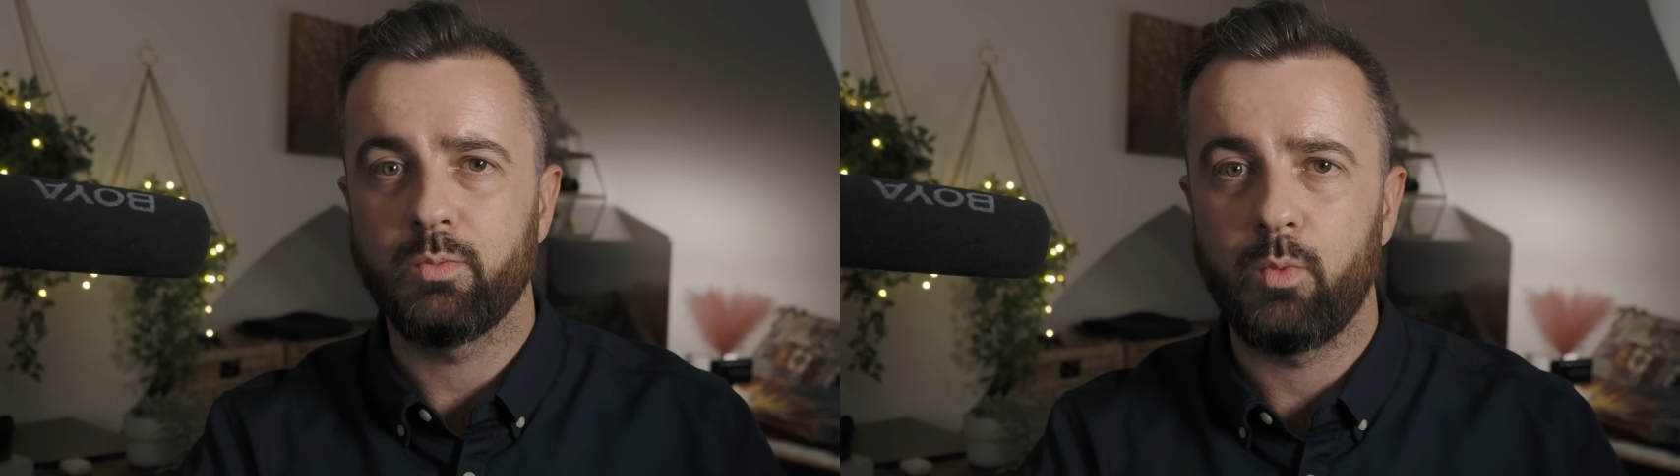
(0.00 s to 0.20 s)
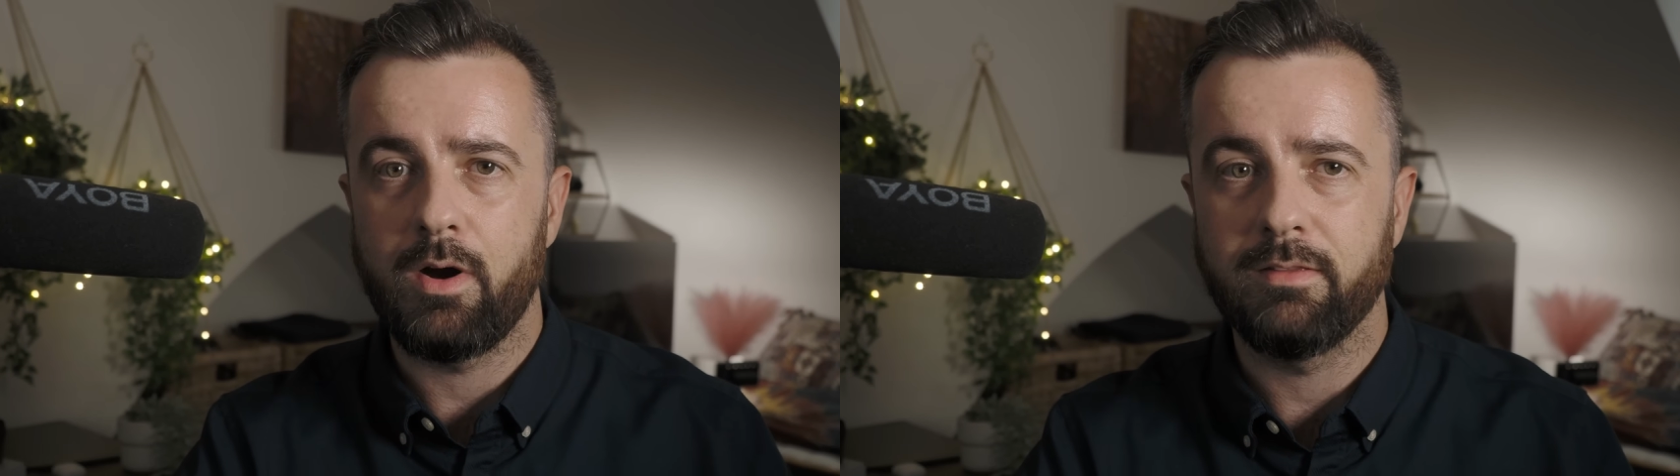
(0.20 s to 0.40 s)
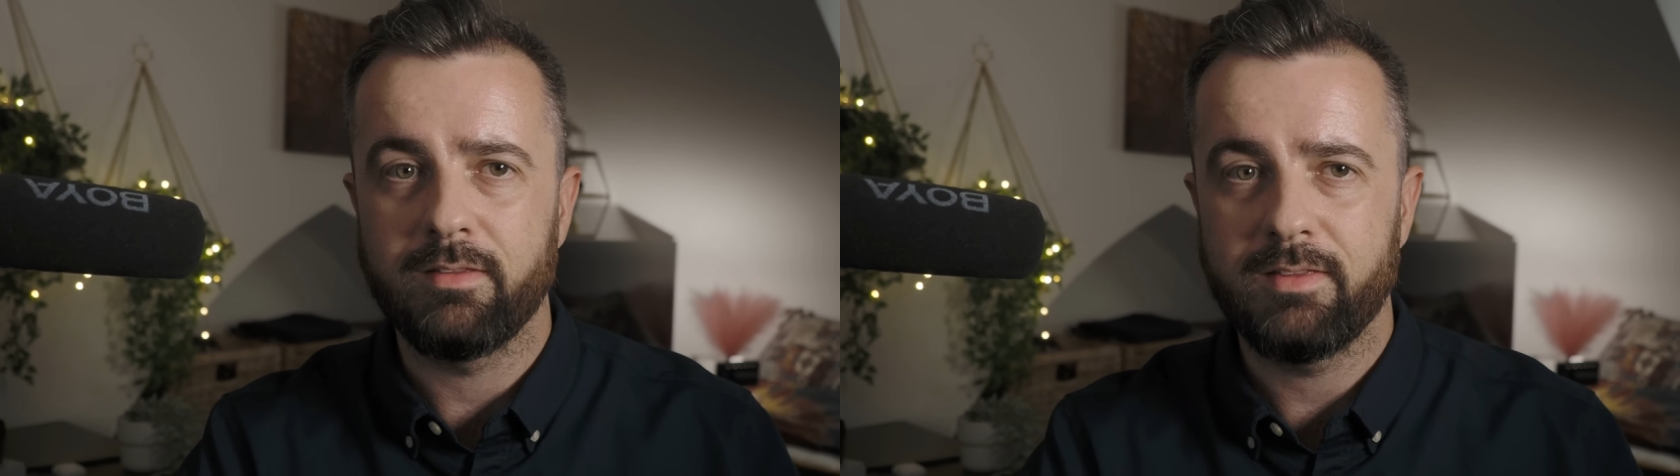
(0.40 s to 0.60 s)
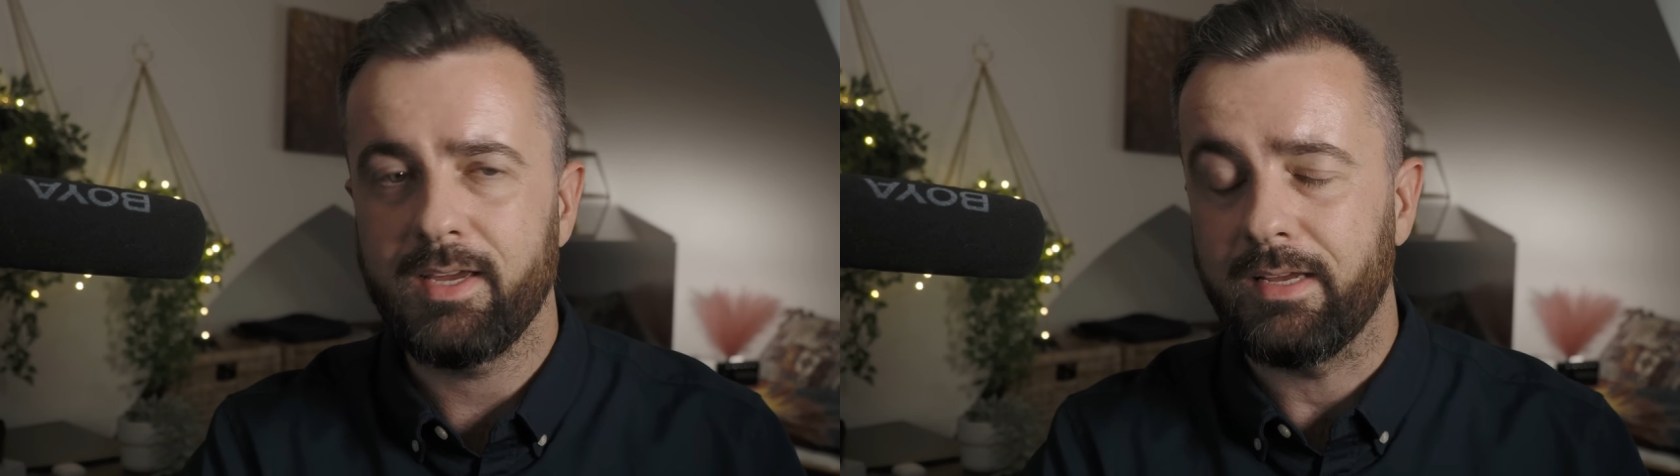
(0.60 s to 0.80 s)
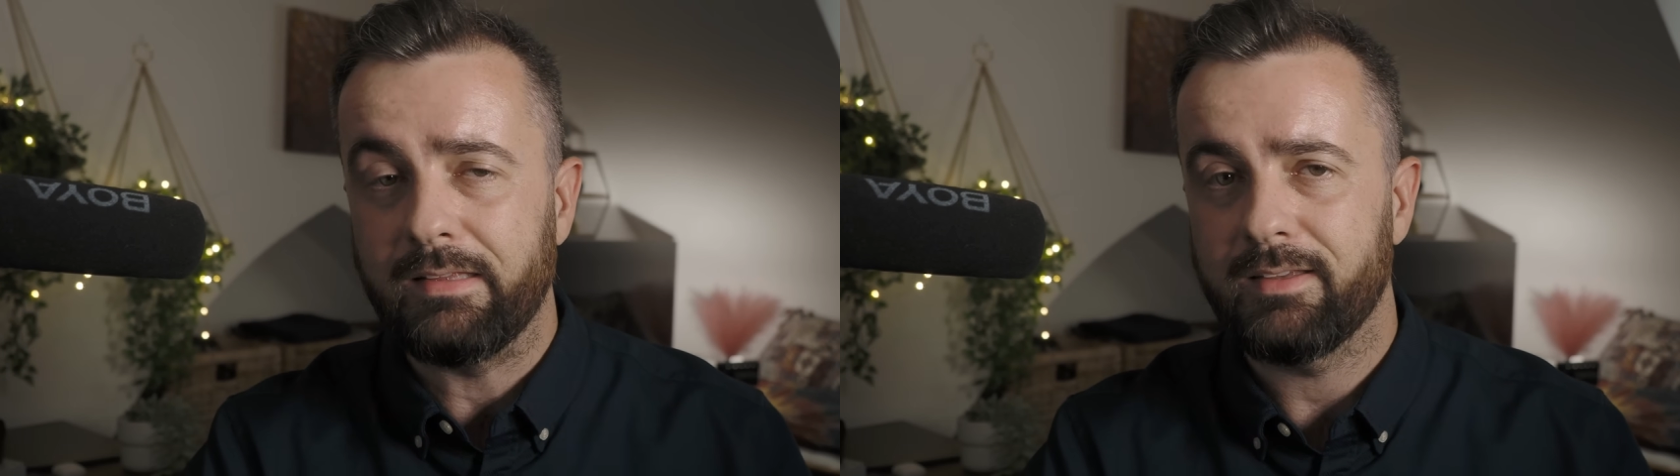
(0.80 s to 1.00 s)
one
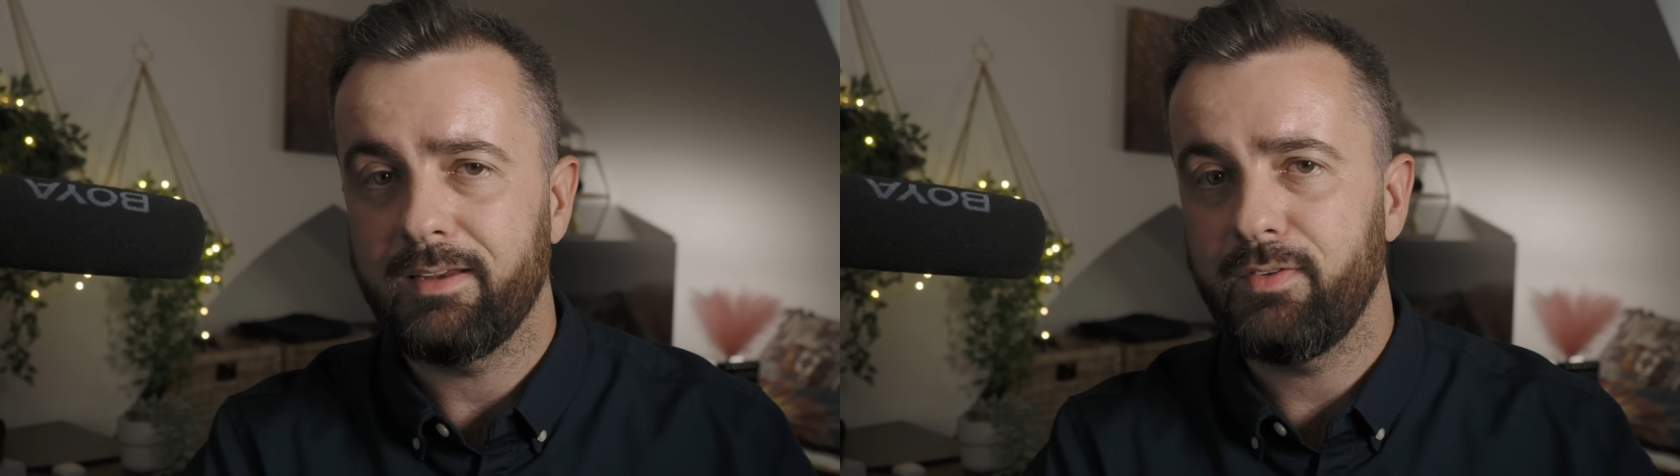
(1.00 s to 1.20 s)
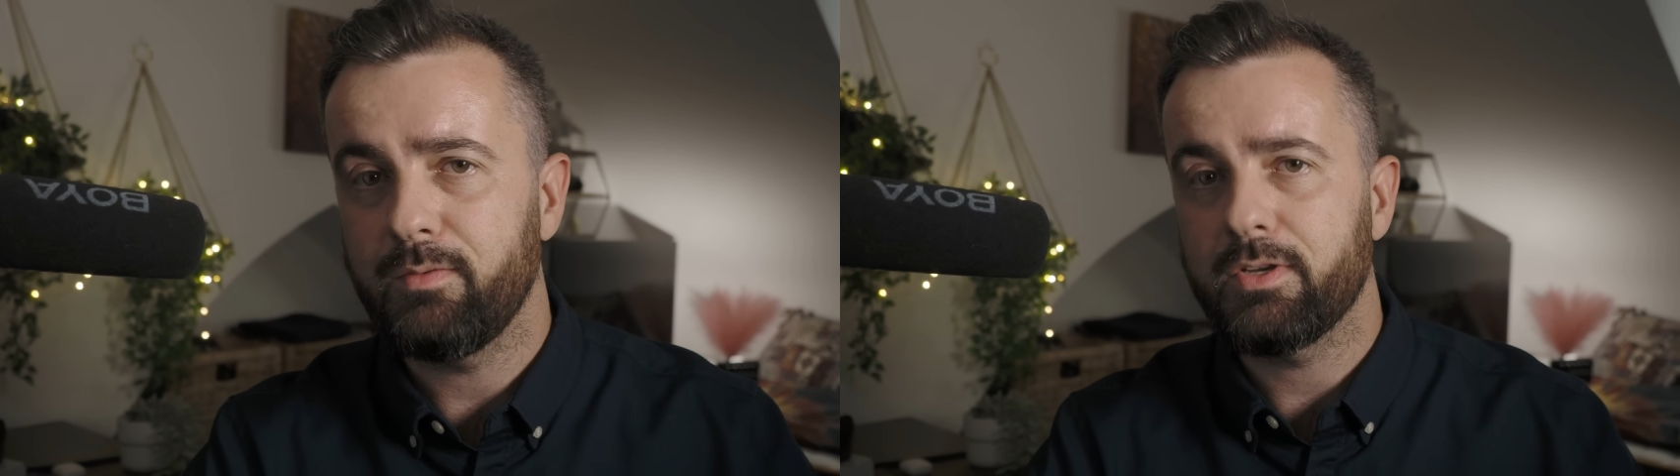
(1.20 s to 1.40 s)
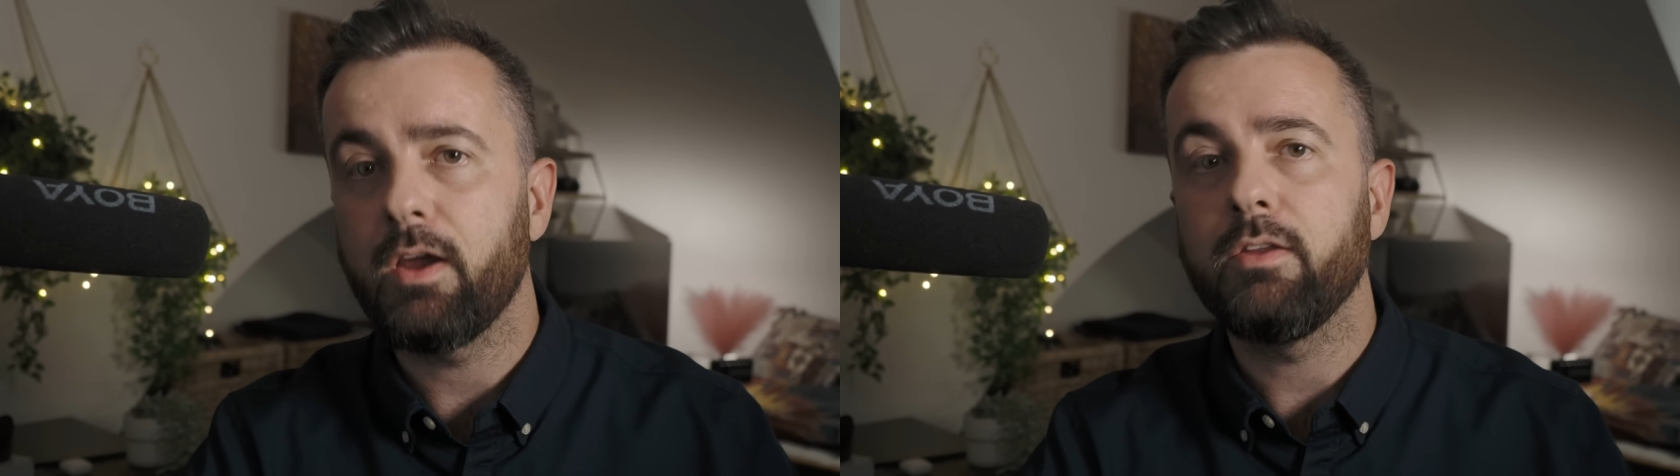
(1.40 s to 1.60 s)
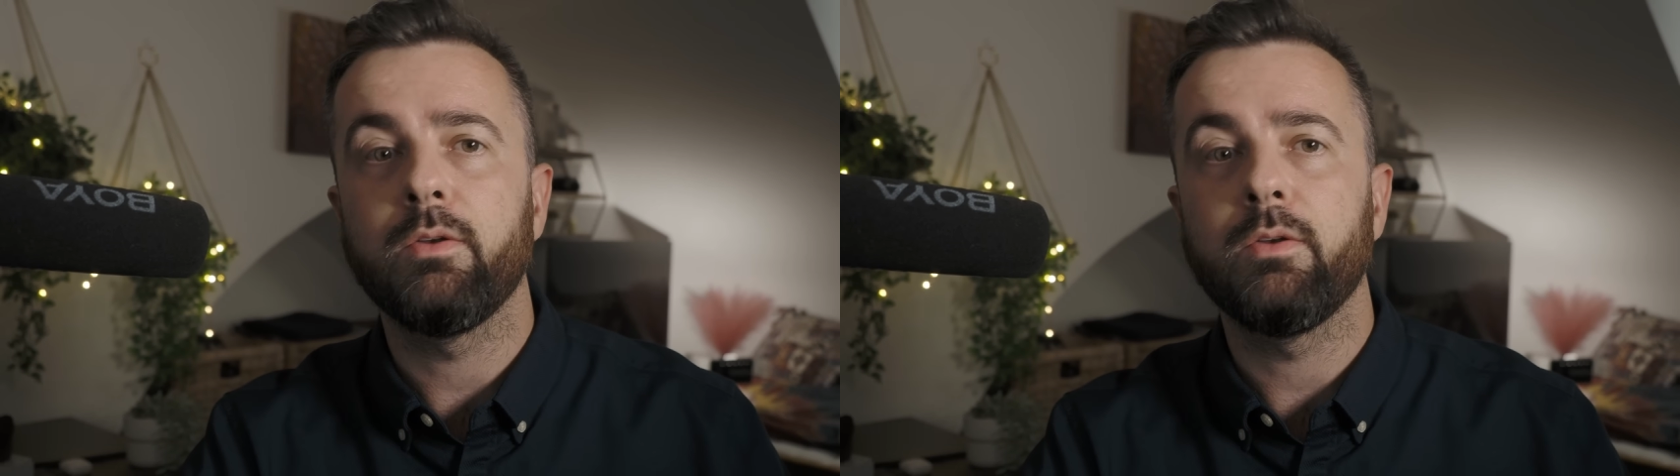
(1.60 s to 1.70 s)
thing that if you don't,